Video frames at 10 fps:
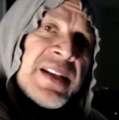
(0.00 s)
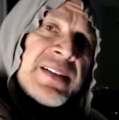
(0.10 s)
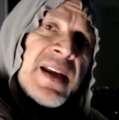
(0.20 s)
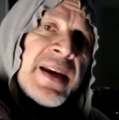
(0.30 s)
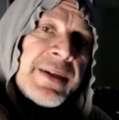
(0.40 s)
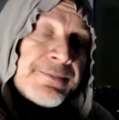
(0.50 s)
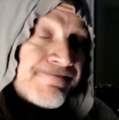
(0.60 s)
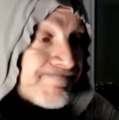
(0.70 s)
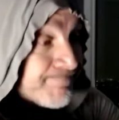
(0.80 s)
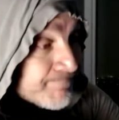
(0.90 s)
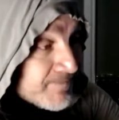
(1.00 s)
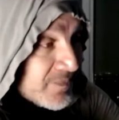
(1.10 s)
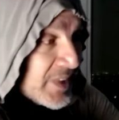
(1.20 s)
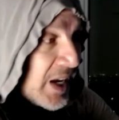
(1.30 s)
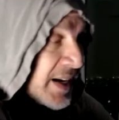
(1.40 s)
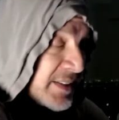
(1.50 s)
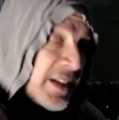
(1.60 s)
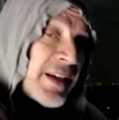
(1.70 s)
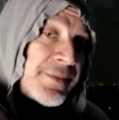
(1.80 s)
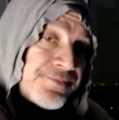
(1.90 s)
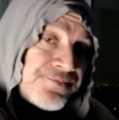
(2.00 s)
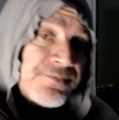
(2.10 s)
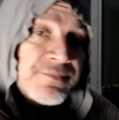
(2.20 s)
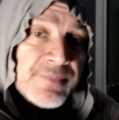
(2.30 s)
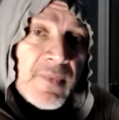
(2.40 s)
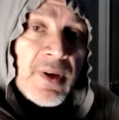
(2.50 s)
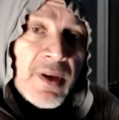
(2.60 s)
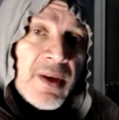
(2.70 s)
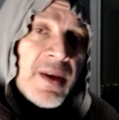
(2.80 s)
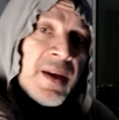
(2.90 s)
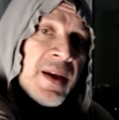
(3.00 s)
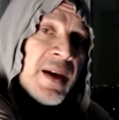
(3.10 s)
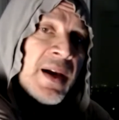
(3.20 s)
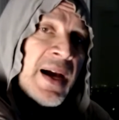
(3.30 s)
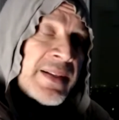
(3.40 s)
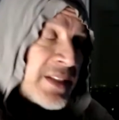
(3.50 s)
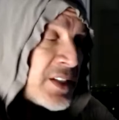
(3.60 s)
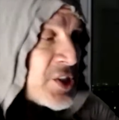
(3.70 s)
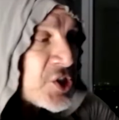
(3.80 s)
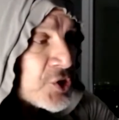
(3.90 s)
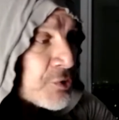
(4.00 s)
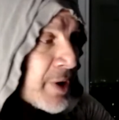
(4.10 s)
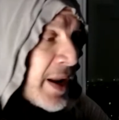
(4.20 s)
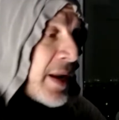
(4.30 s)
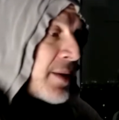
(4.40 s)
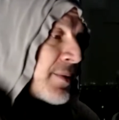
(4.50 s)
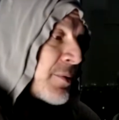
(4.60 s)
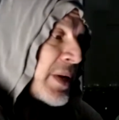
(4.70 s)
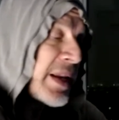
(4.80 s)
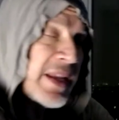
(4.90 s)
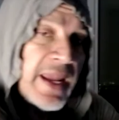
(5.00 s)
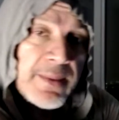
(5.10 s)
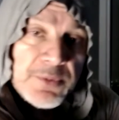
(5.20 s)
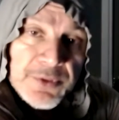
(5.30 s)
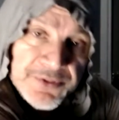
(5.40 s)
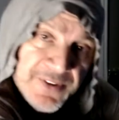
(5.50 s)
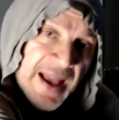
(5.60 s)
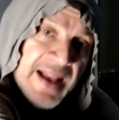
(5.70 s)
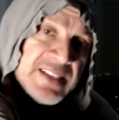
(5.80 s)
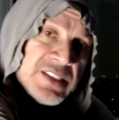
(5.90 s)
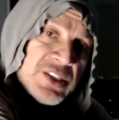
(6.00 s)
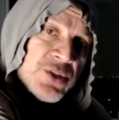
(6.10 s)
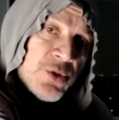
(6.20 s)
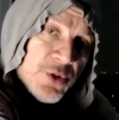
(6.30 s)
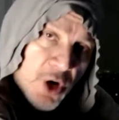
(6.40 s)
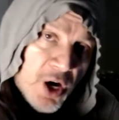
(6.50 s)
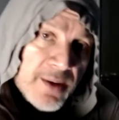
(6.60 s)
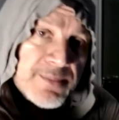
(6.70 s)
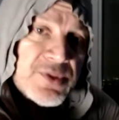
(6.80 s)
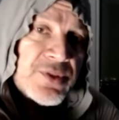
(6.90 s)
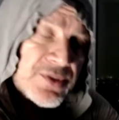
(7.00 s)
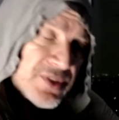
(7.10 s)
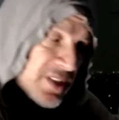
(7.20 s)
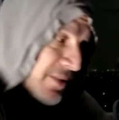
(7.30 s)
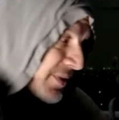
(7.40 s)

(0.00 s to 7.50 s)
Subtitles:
at night? I did. I didn't stray when it came to fats or carbs and stuff